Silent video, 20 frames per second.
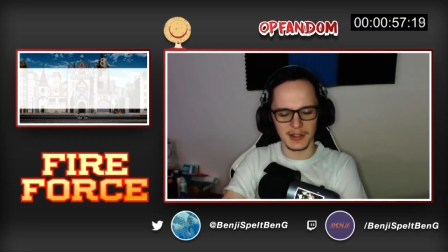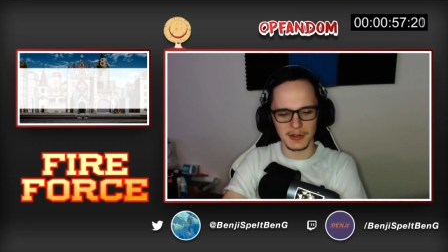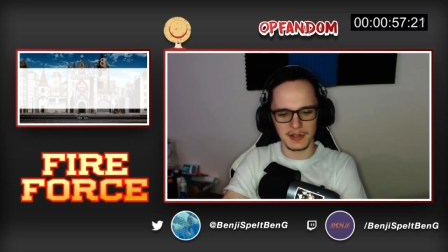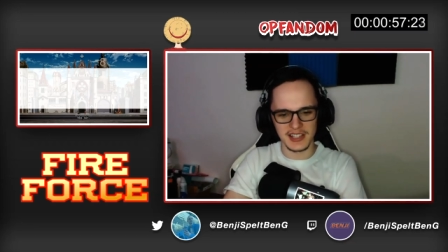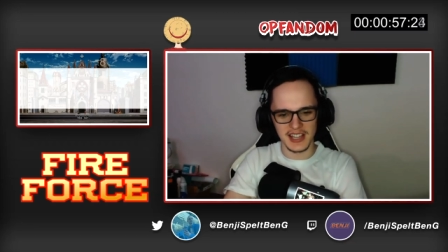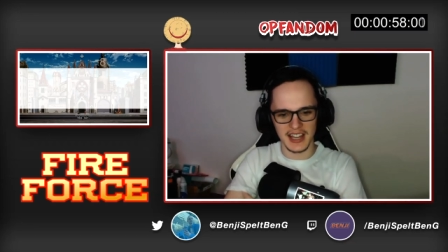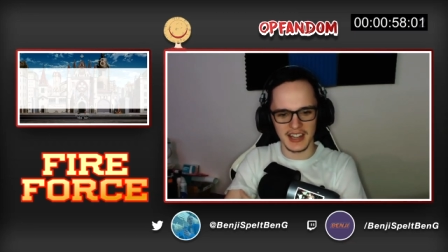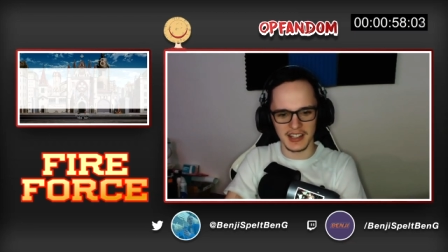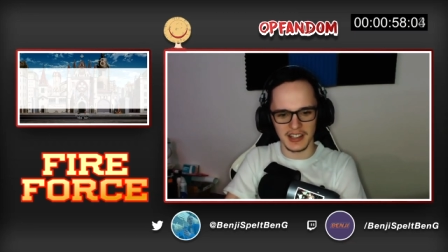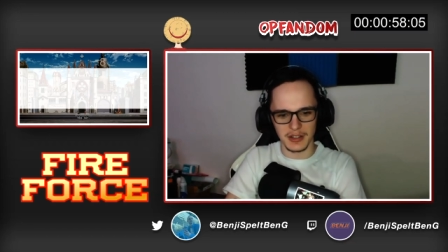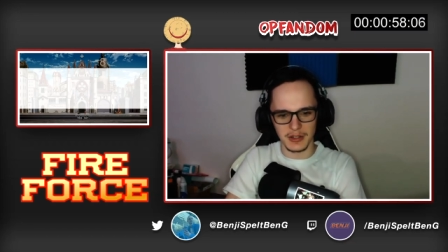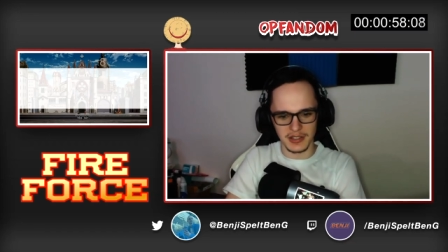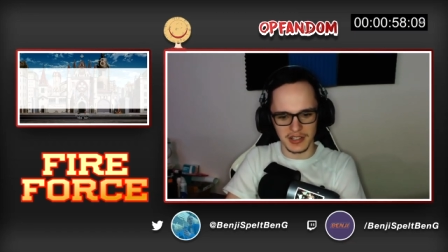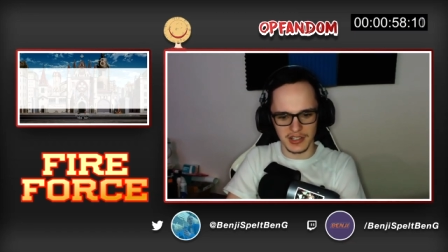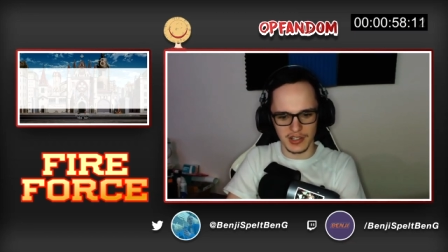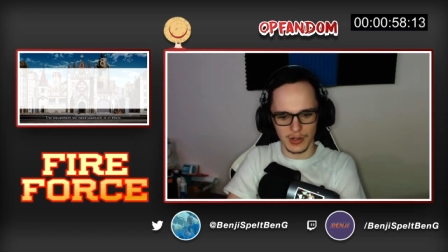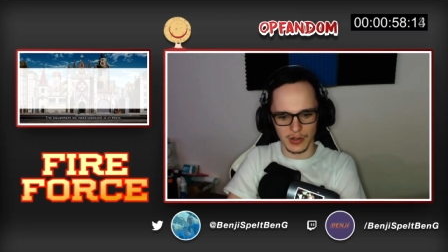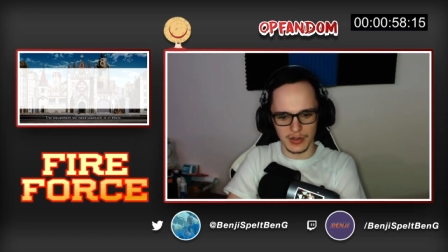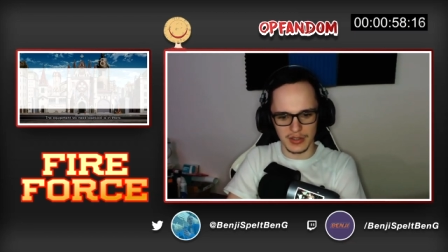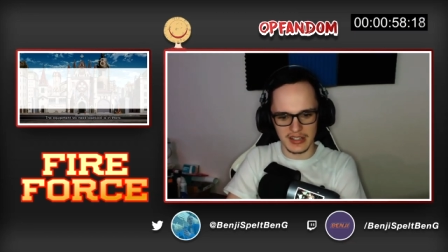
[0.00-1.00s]
the lieutenant
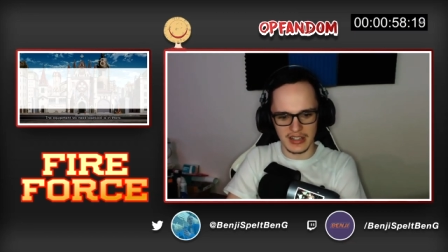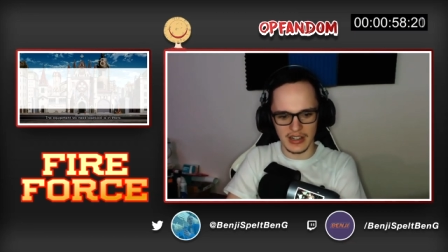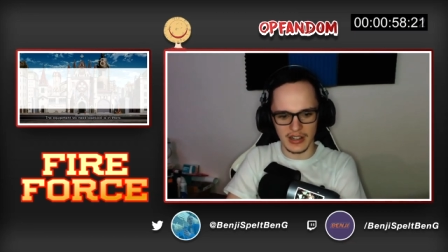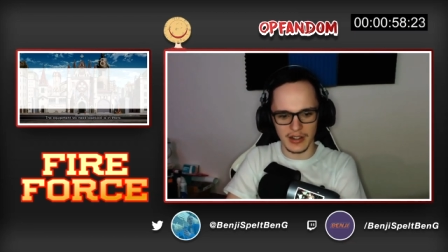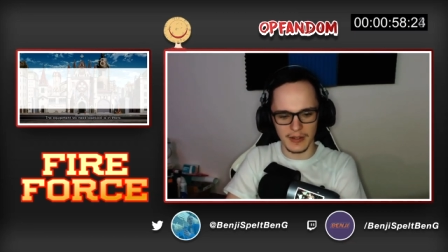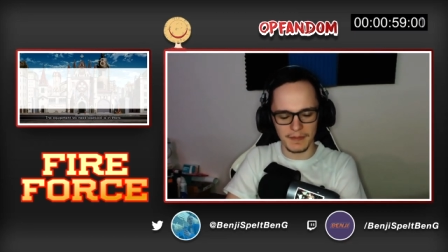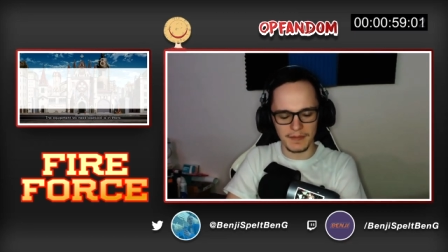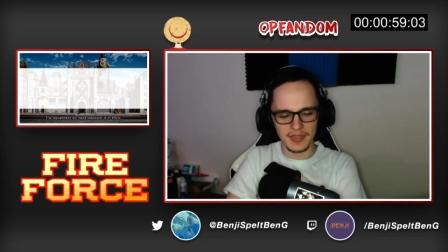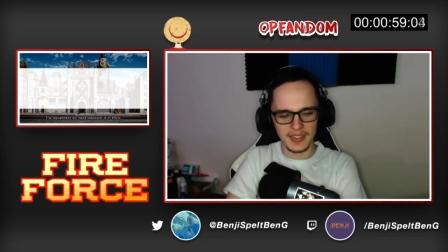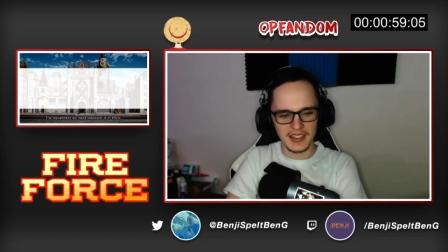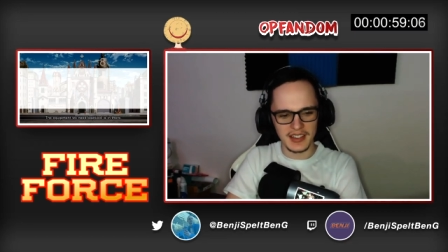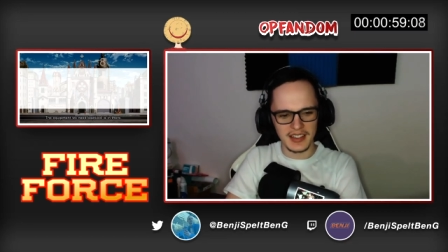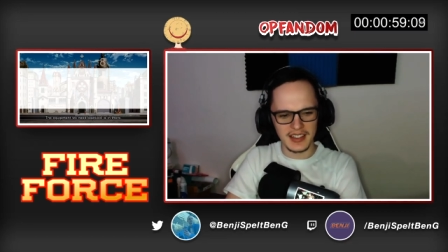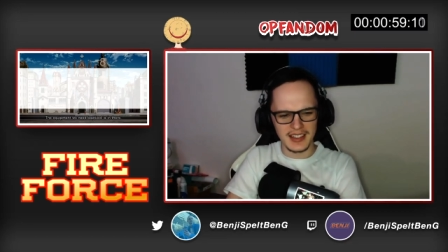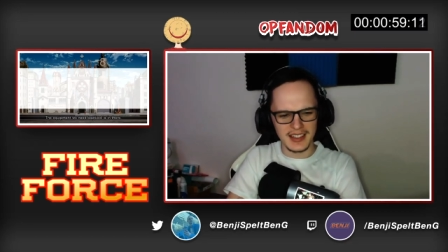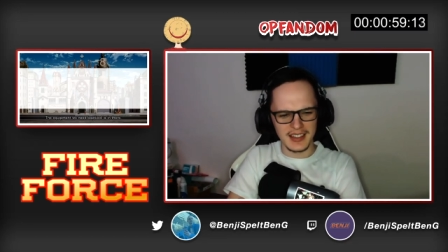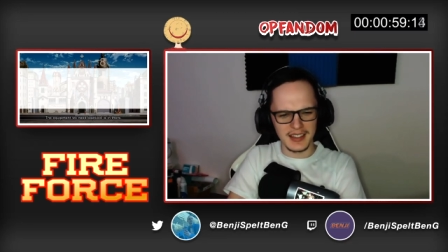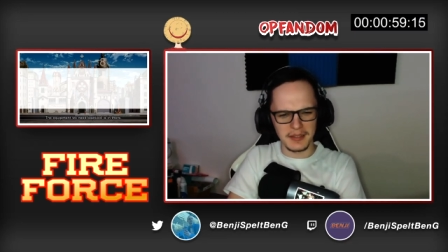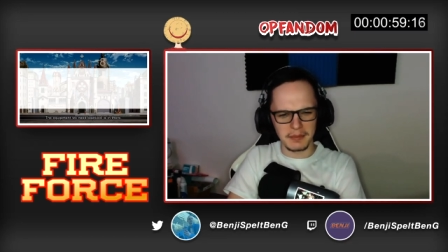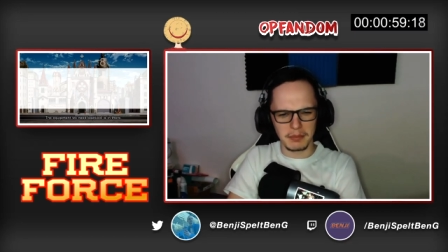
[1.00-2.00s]
uses guns a lot,
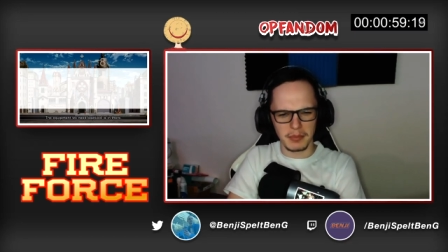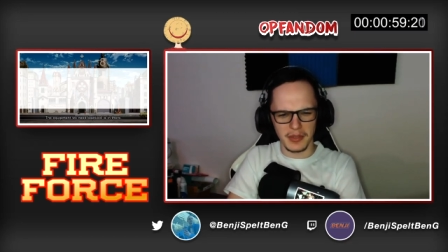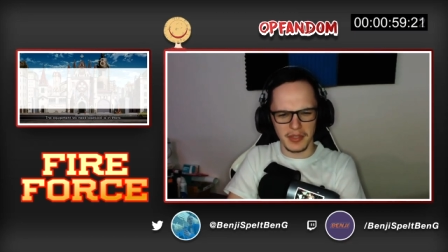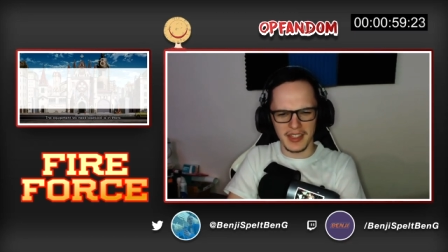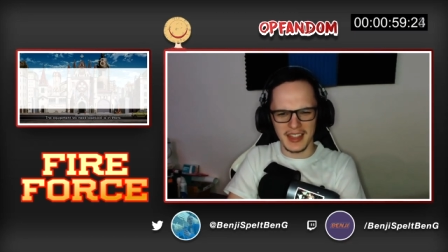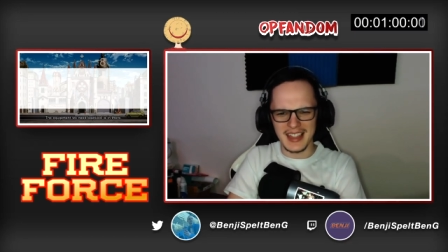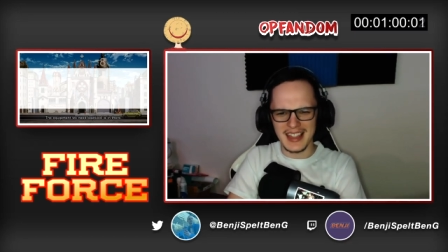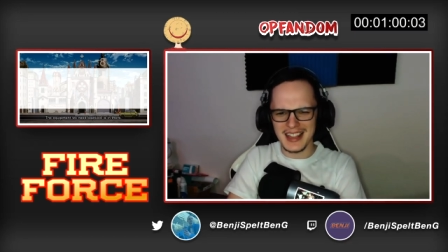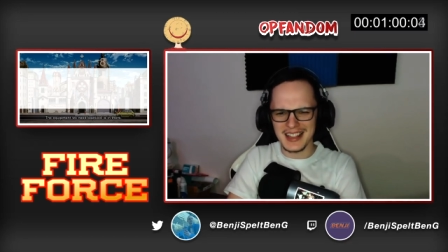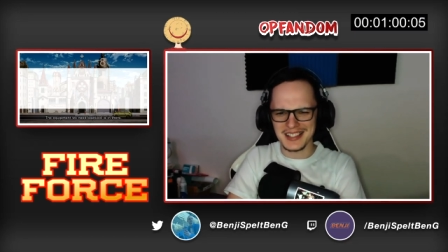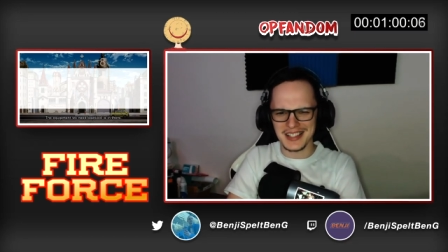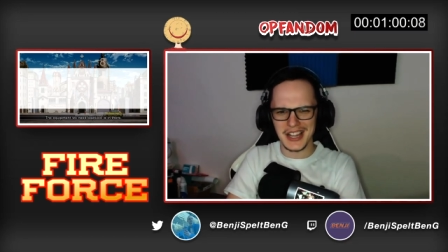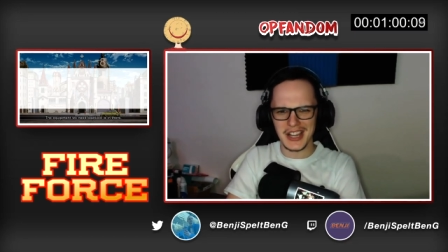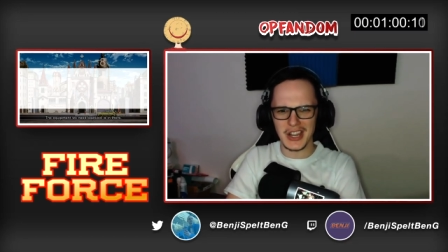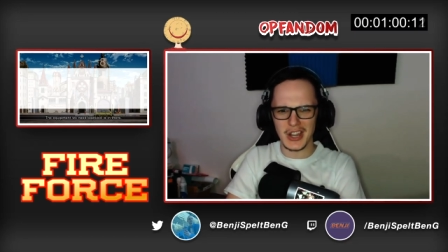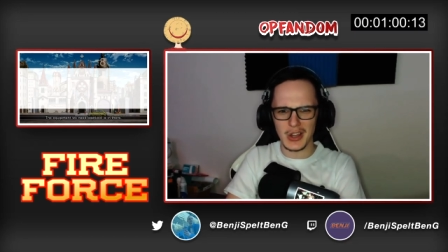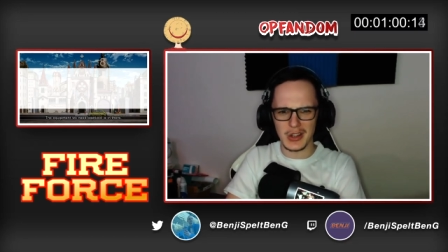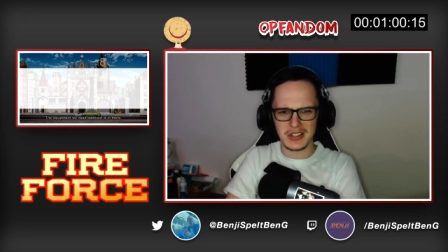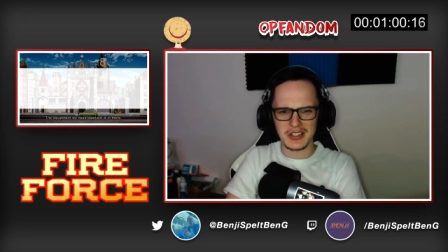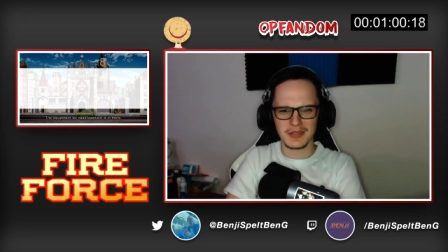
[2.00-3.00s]
but he has a
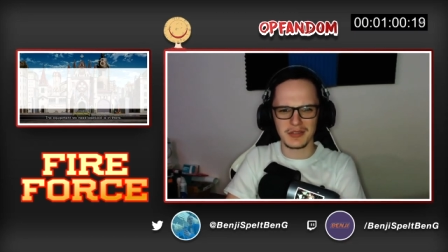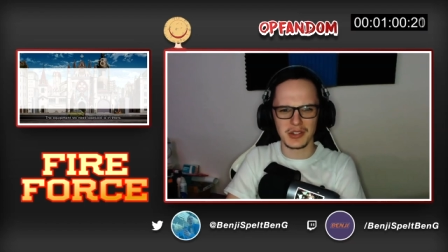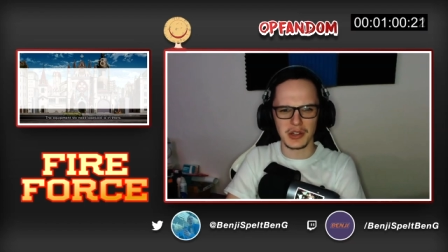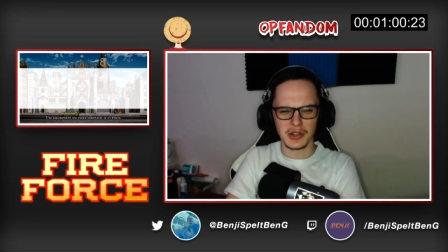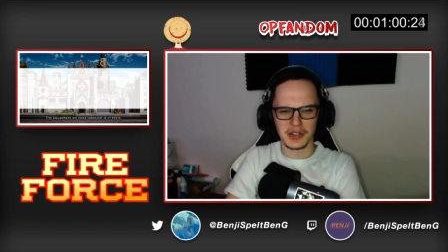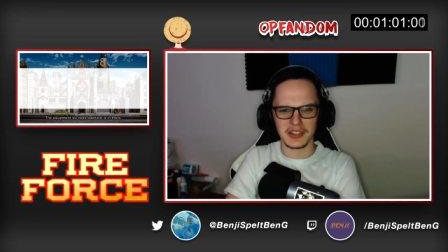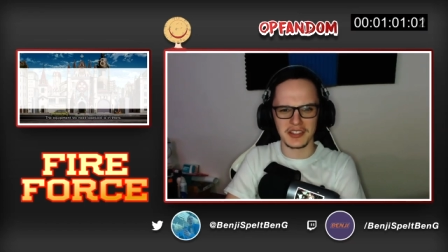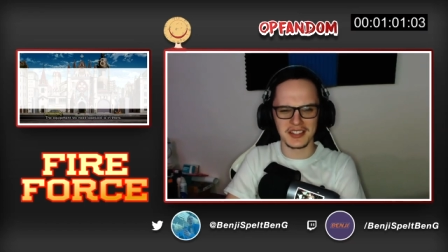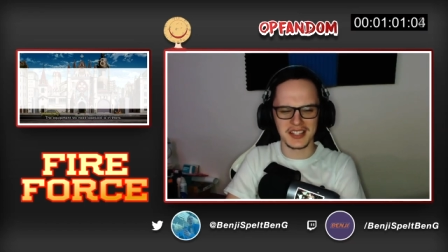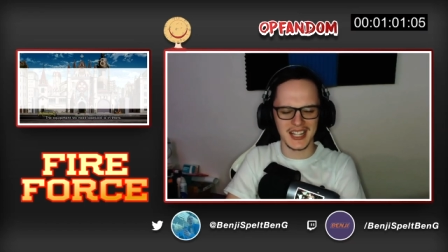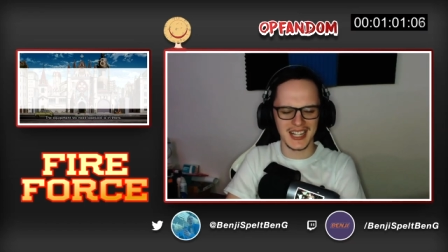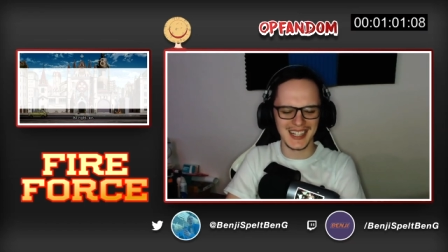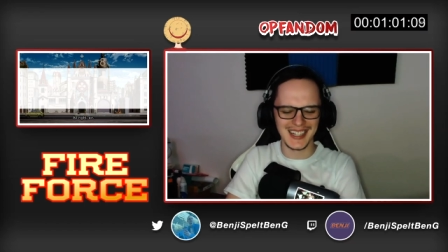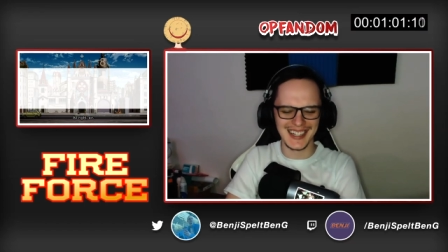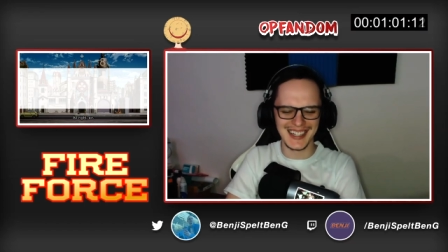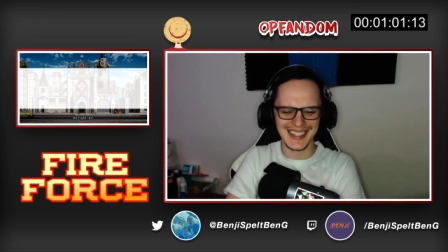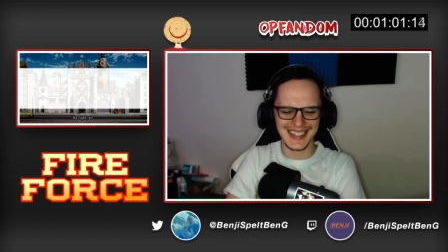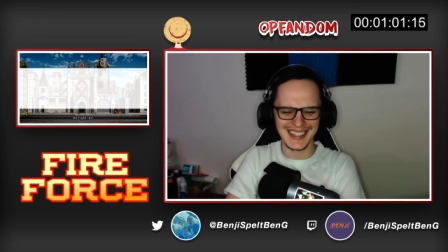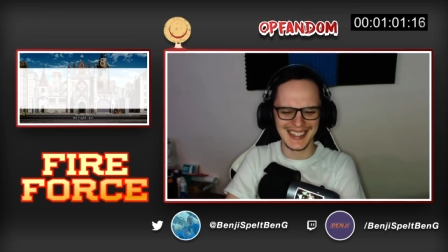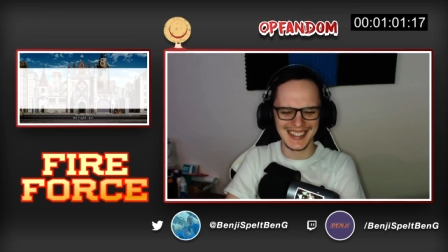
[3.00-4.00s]
lot of guns.